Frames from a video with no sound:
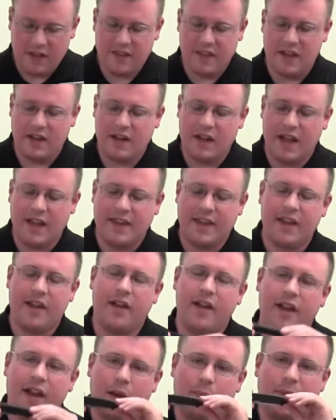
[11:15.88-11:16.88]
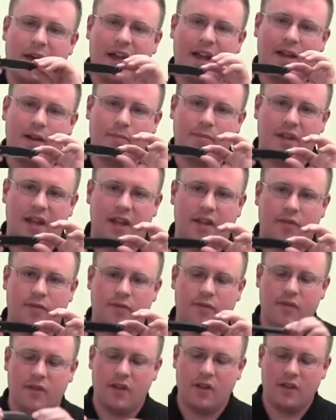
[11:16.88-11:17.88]
And then I carry a backup
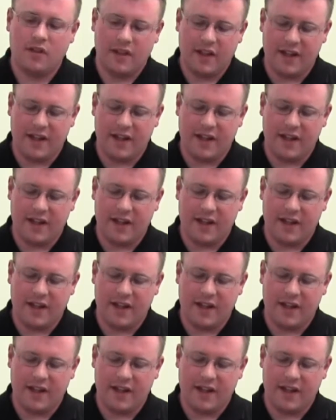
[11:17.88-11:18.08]
knife.